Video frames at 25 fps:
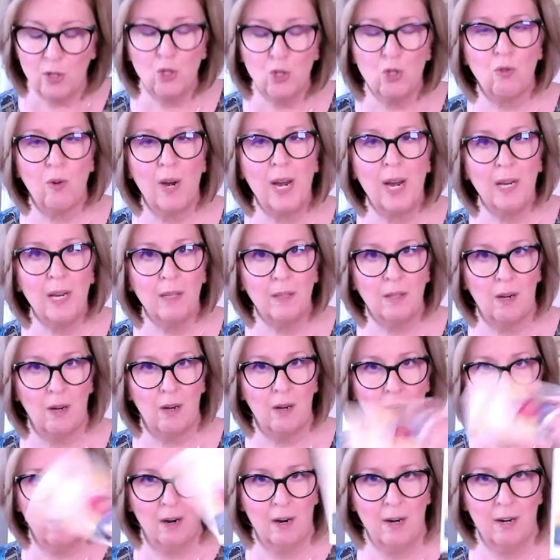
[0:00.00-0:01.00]
the Strength
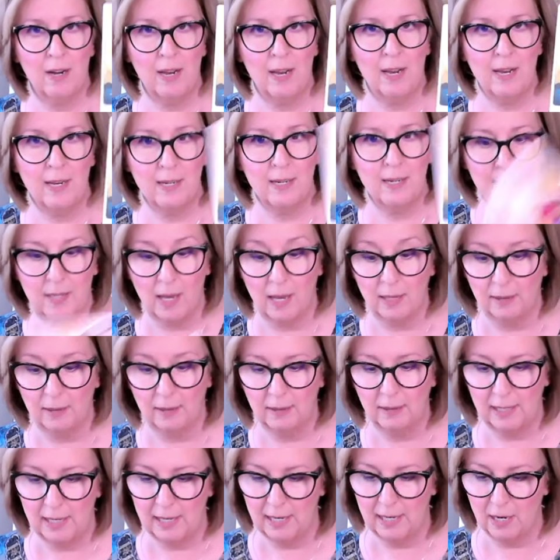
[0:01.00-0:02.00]
card is
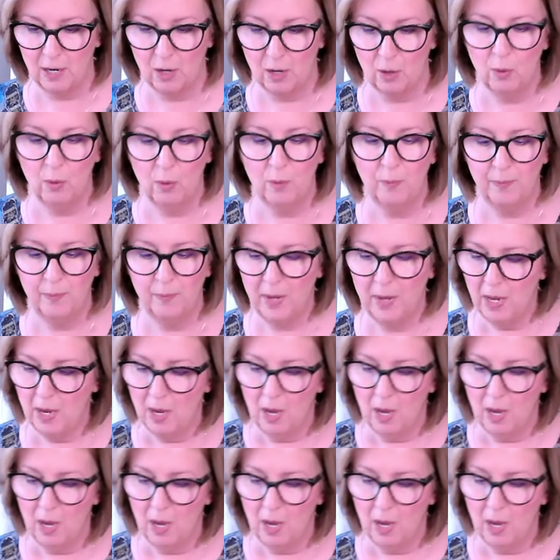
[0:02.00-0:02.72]
Leo.